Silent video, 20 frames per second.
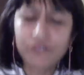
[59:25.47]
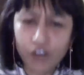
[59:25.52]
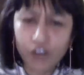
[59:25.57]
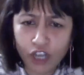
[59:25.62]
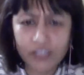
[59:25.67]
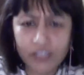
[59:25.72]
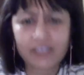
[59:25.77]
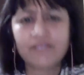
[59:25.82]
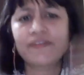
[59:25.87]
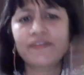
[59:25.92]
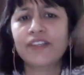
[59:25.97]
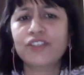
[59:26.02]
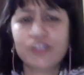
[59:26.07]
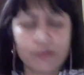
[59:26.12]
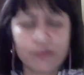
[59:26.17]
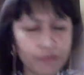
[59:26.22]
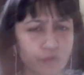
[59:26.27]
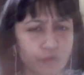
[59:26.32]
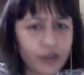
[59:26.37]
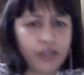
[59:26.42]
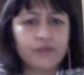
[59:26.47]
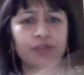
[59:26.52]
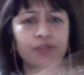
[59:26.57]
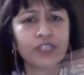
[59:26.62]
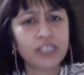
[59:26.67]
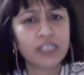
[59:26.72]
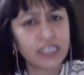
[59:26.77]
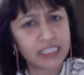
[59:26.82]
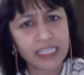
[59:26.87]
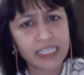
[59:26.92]
conservation,
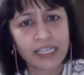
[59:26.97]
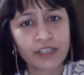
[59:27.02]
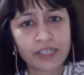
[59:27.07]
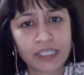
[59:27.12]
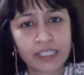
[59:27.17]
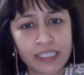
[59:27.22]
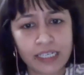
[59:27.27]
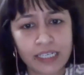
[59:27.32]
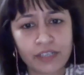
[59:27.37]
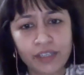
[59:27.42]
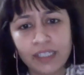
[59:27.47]
pollution, etc.,